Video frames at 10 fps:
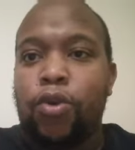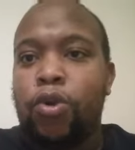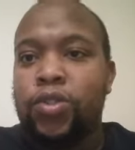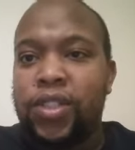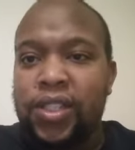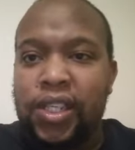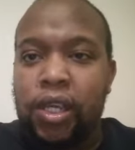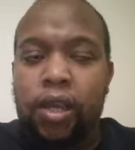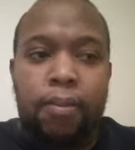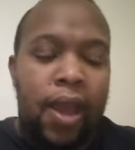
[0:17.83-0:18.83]
all to the
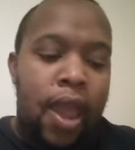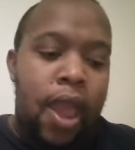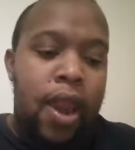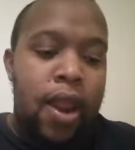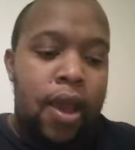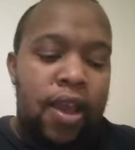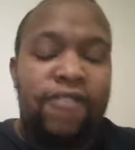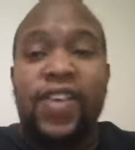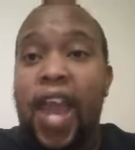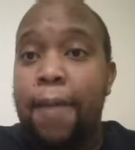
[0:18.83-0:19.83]
team, and uh,
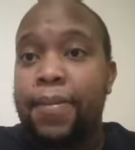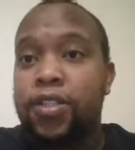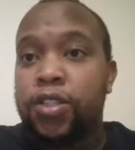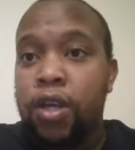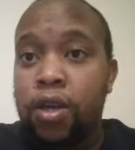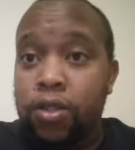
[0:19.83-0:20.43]
if he happens